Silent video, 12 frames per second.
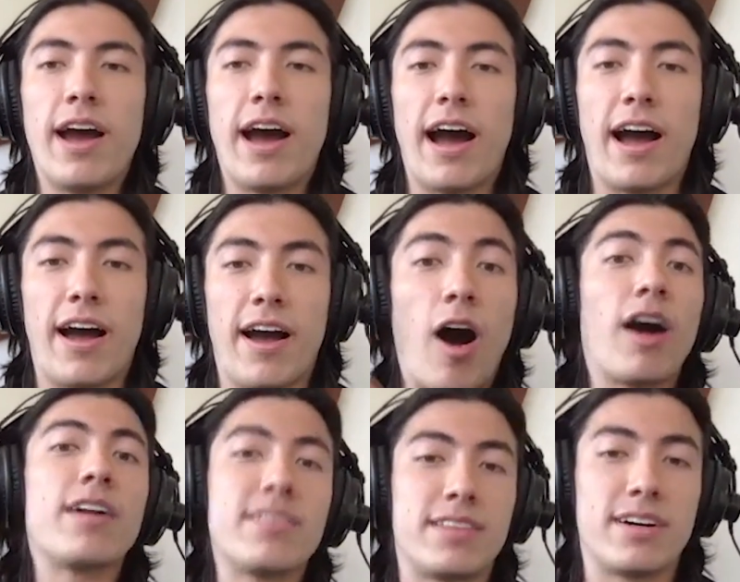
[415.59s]

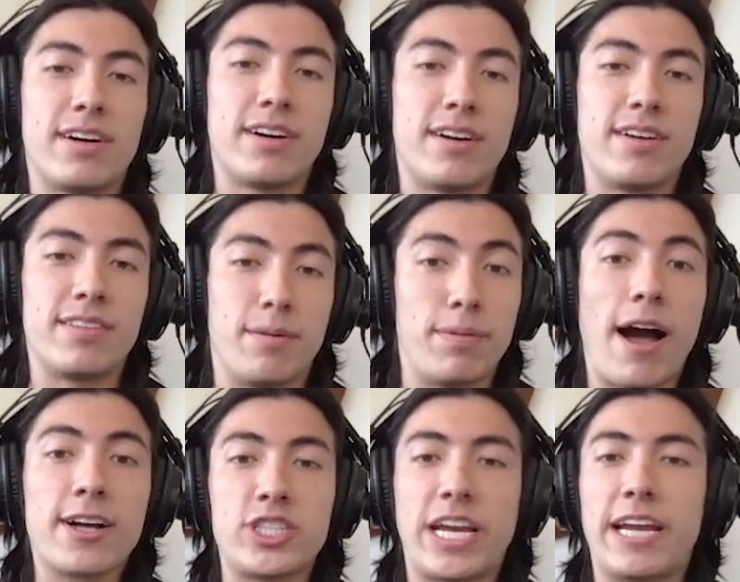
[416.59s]
on the
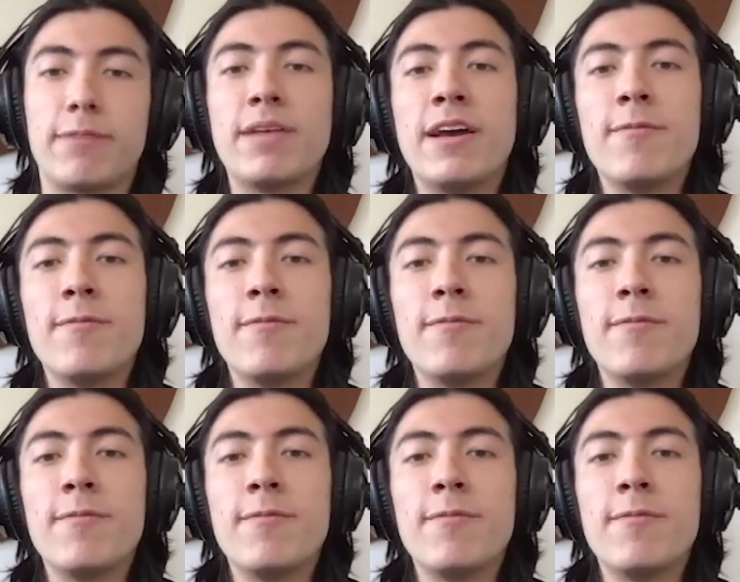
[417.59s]
blockchain.